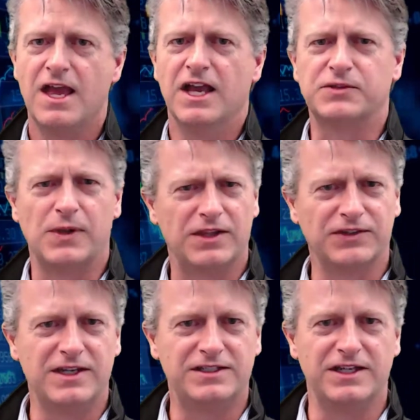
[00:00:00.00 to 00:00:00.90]
as well as
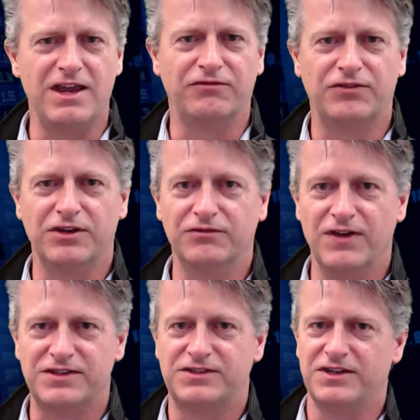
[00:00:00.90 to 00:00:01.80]
an ETF that
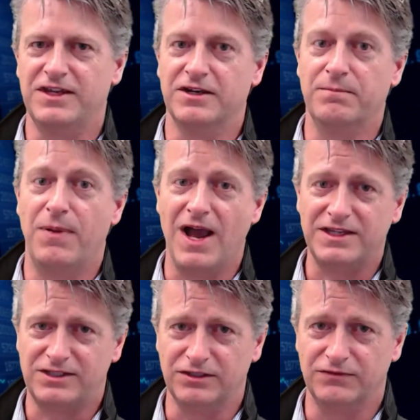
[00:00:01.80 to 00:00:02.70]
invests in a
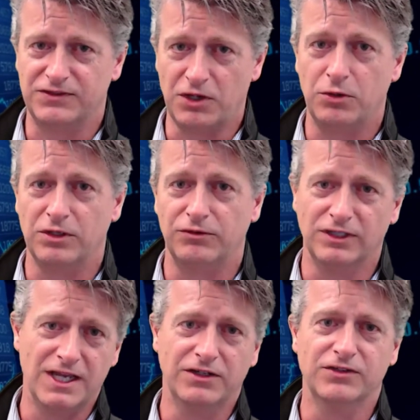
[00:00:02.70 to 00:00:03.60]
basket of solar
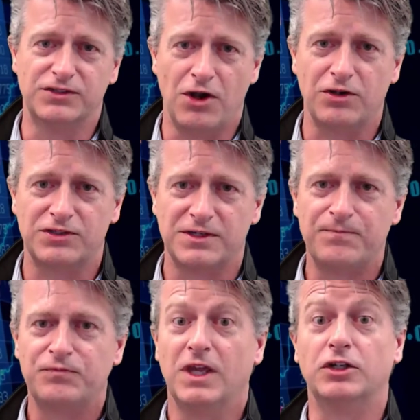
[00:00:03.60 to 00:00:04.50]
related stocks,
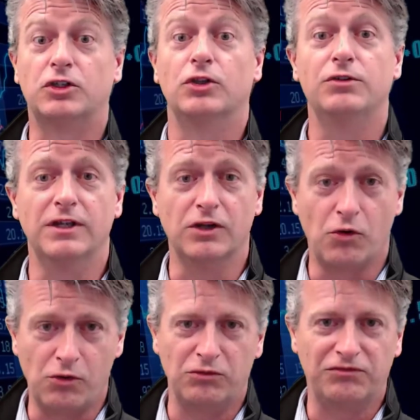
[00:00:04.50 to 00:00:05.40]
including
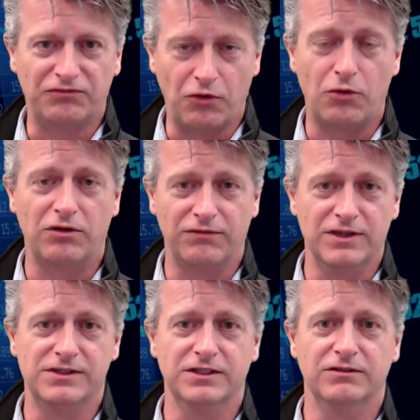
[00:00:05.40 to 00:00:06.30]
all 4 of
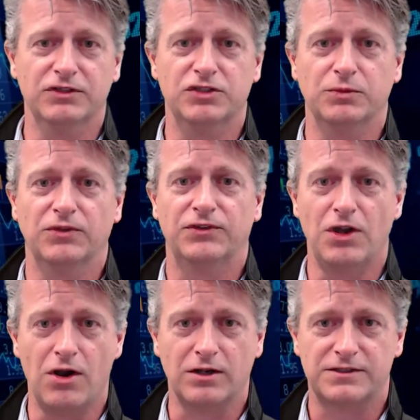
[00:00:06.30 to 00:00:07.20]
these individual
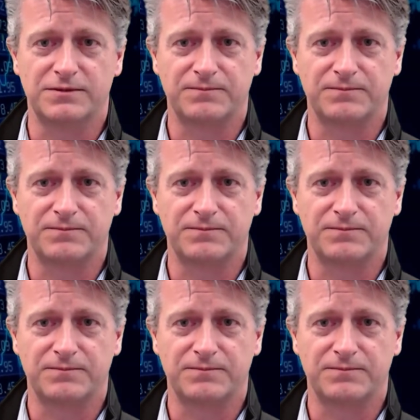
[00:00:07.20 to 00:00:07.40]
stocks.